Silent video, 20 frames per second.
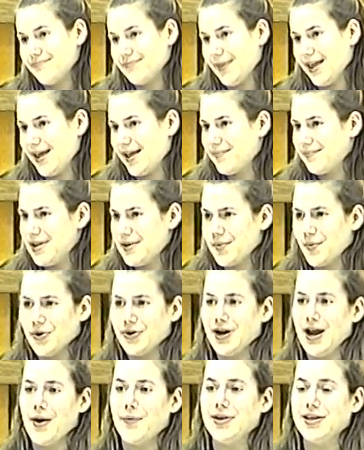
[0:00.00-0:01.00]
And people
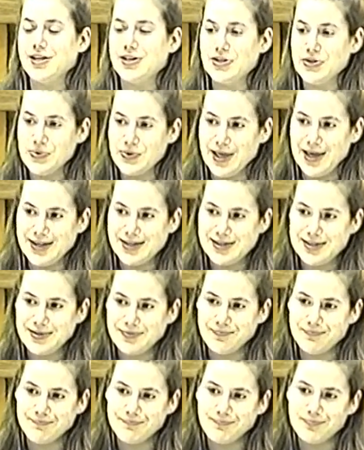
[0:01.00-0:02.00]
wonder how he can do this.
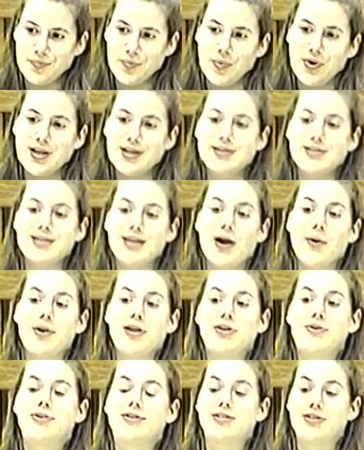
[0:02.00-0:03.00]
We can see how he
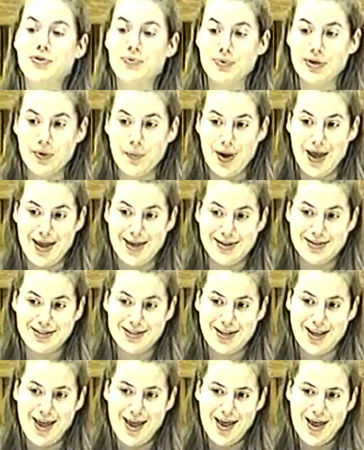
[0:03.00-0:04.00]
can do this in 3 ways.
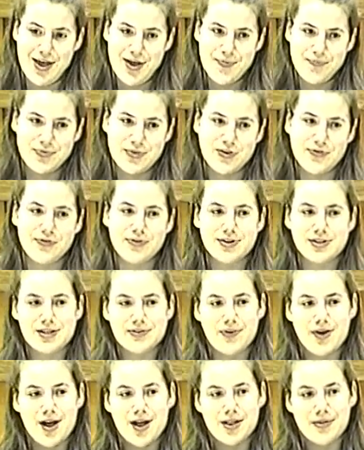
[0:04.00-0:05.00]
First of
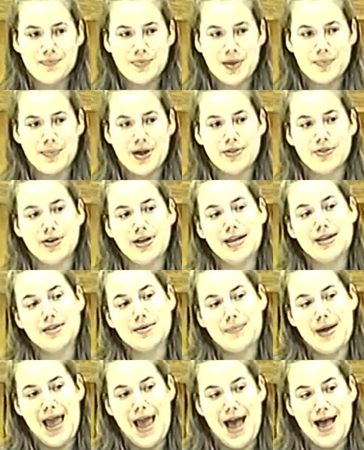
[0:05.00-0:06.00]
all, by looking at the
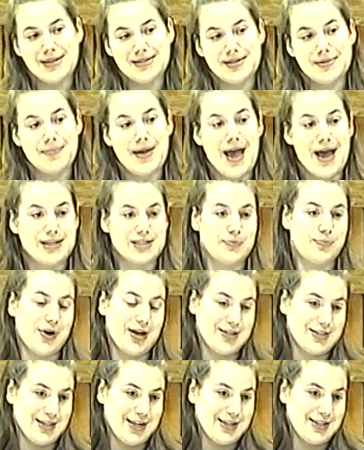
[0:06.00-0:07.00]
past and past
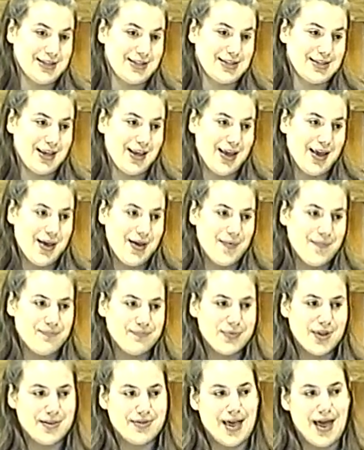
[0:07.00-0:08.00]
presidents.
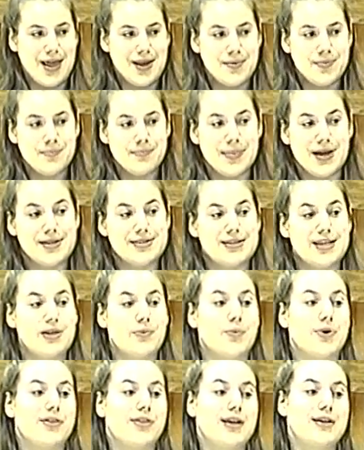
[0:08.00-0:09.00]
Then, by seeing
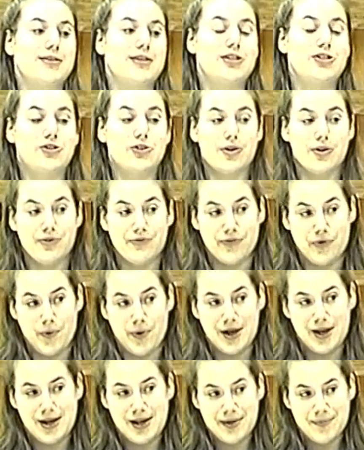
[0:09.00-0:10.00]
what things he should
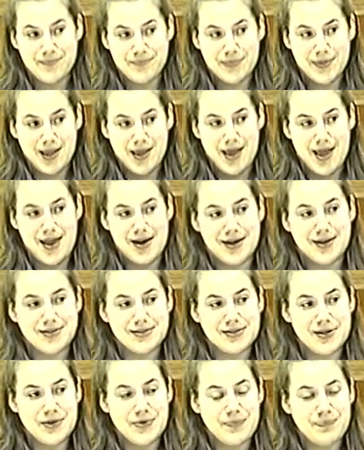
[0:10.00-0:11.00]
avoid, and
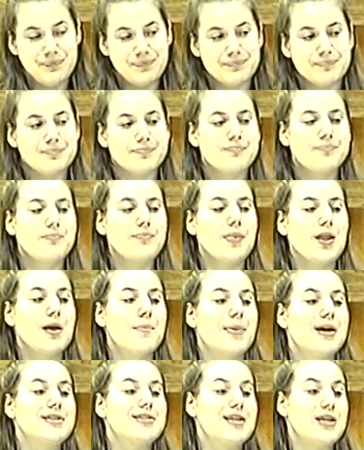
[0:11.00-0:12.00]
also
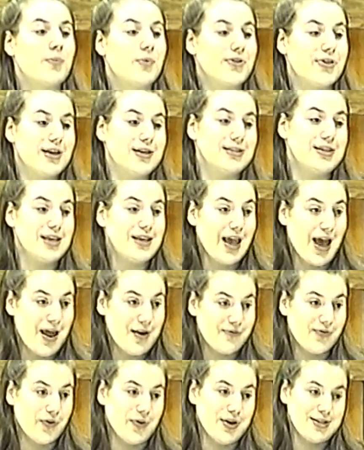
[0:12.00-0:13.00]
by seeing what things he can
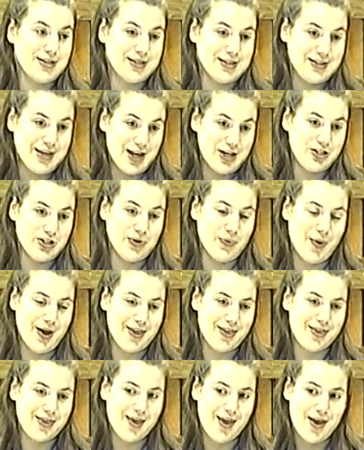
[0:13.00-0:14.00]
focus his attention with,
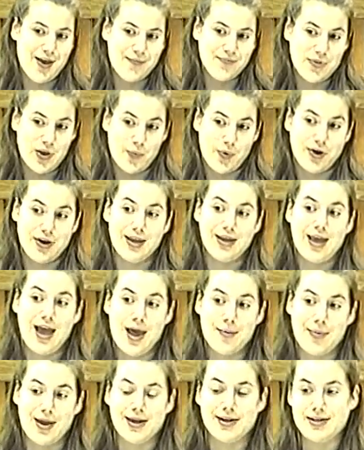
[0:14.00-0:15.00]
and where he
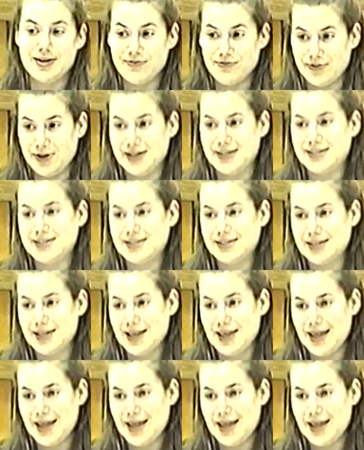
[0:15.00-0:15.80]
can make a difference.